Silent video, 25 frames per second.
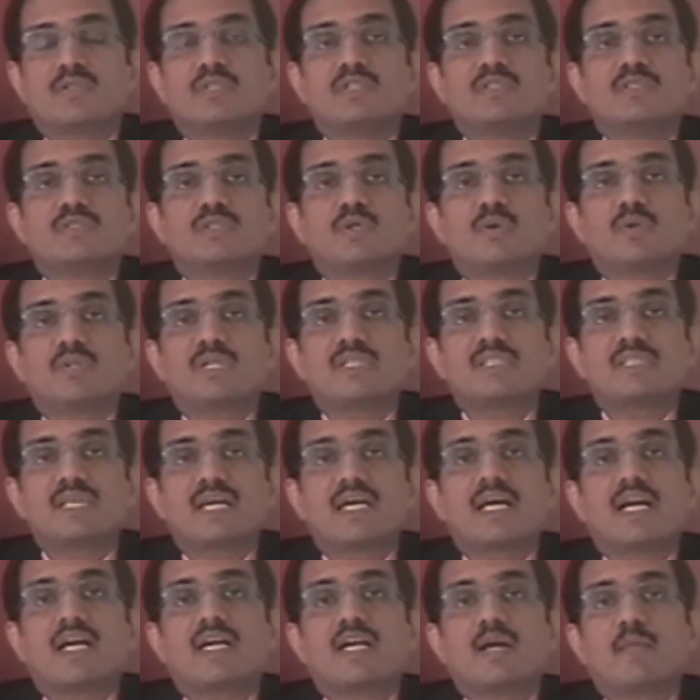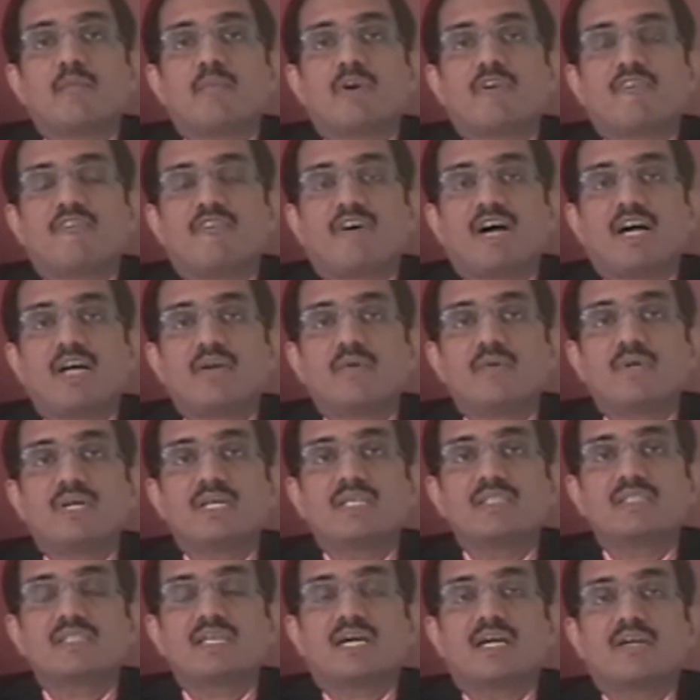So the secret number 5
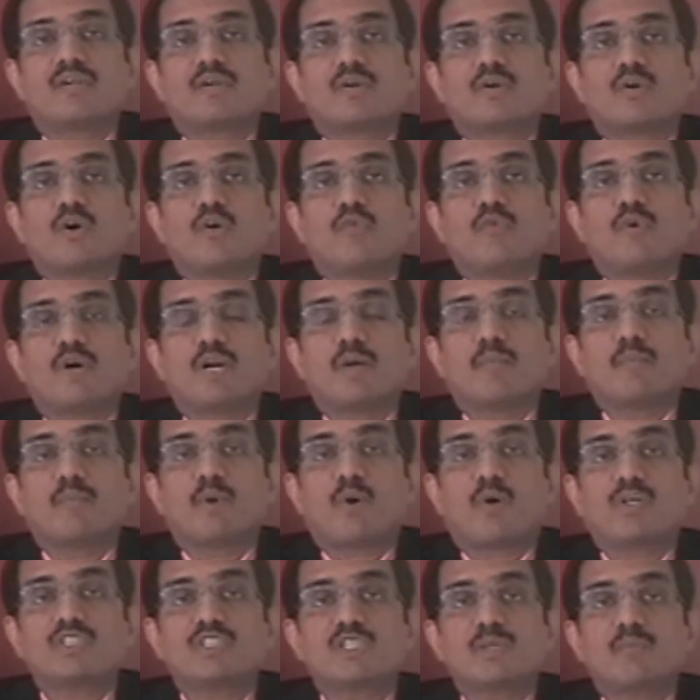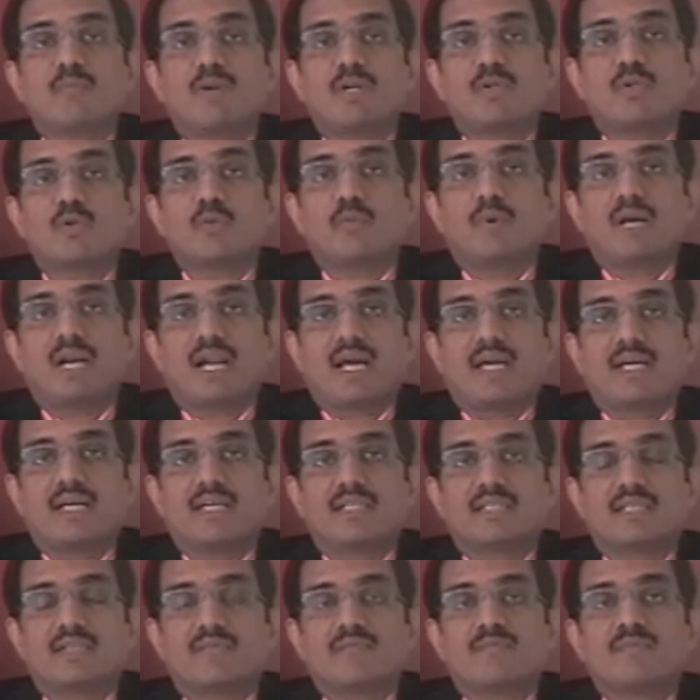is that go for a proximal tubal
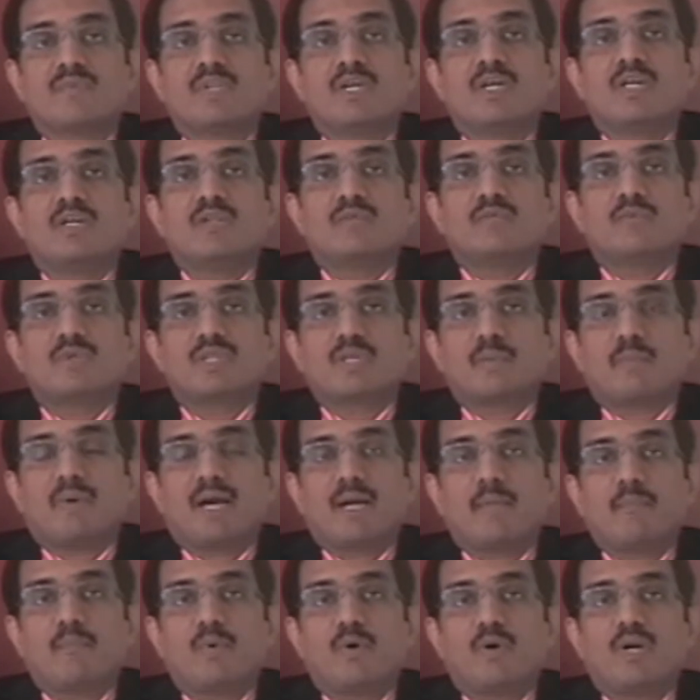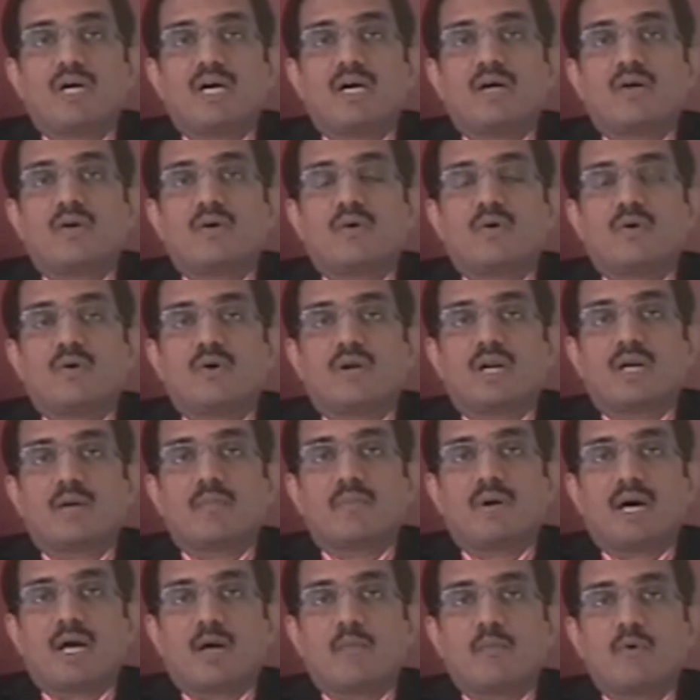ligation. With a bipolar or
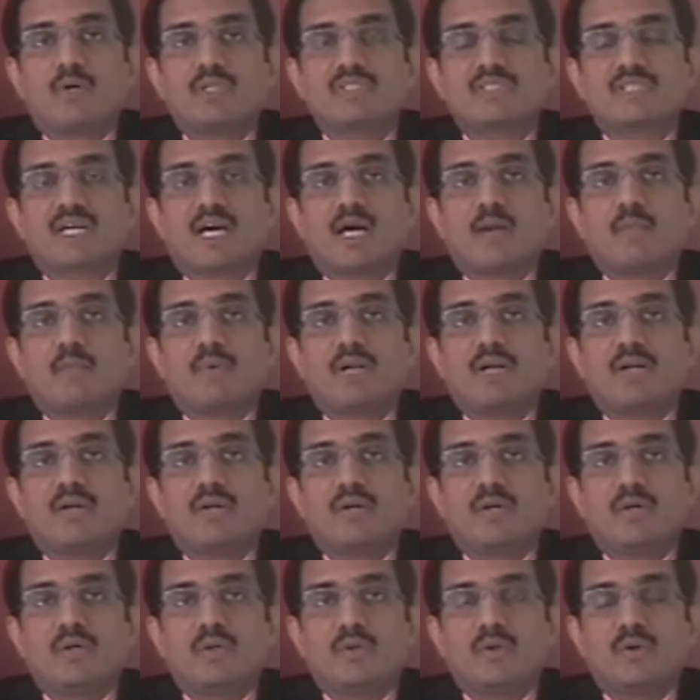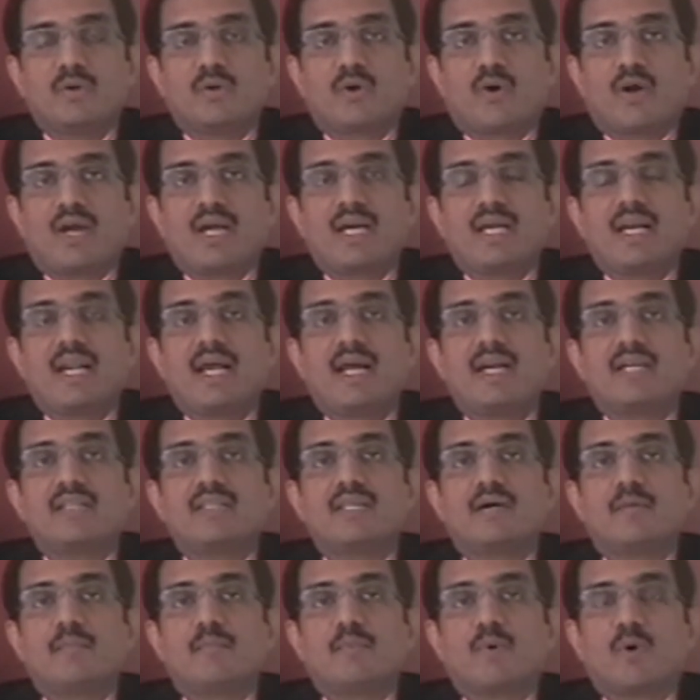a harmonic scalpel, we coagulate
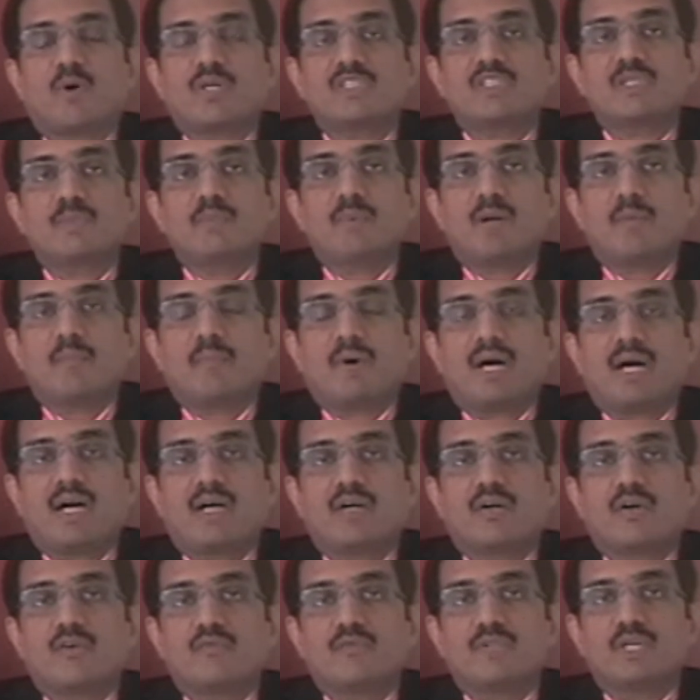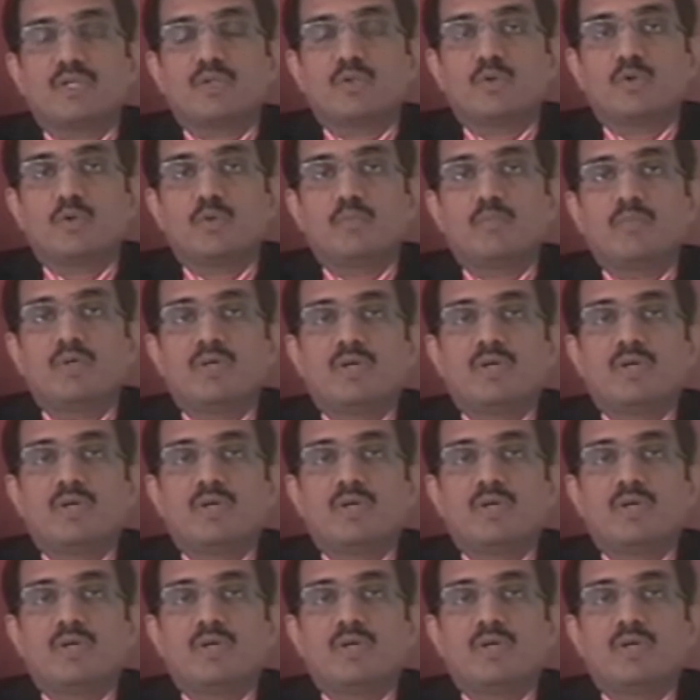the proximal part of the tube,